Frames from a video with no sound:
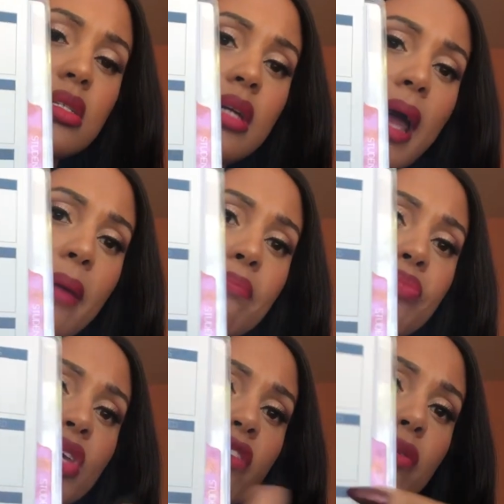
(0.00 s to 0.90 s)
Yeah,
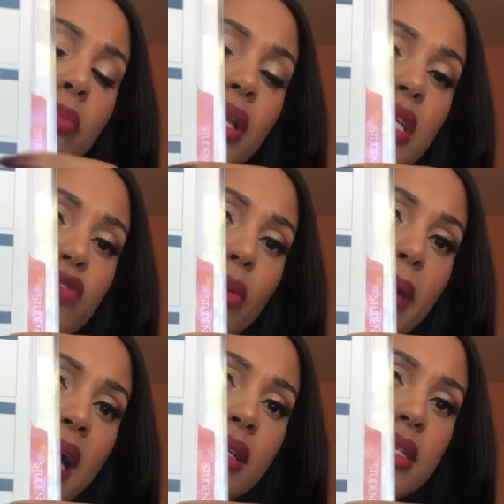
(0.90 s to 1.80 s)
you have a place for a
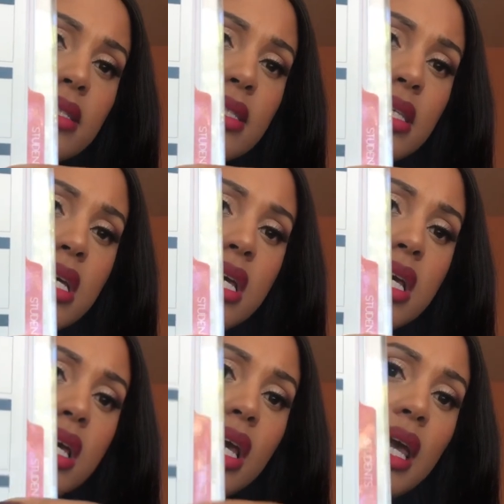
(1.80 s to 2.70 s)
balance
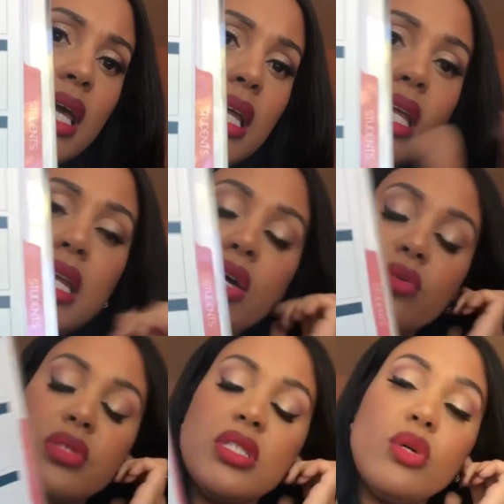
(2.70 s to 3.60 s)
and any
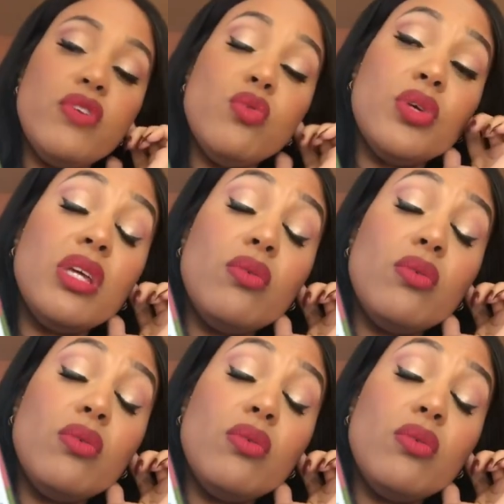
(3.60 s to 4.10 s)
notes. So if you really,